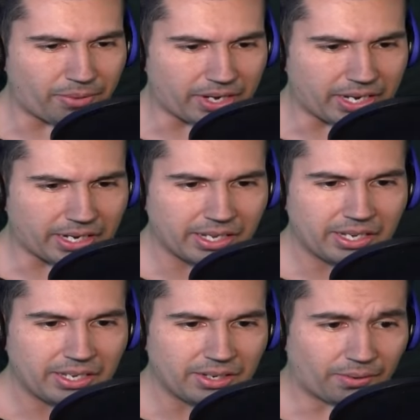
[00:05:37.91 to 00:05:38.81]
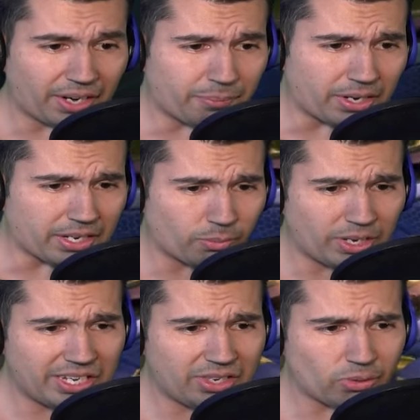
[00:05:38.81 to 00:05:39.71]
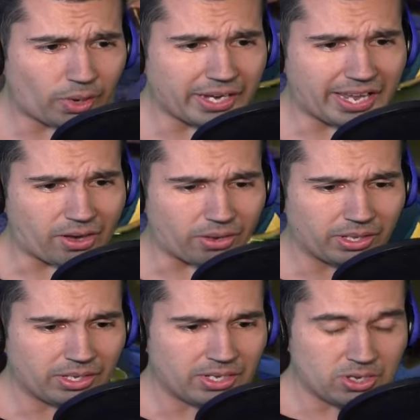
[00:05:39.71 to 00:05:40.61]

on, Rocket. Hurry up, Rocket, we need you right now.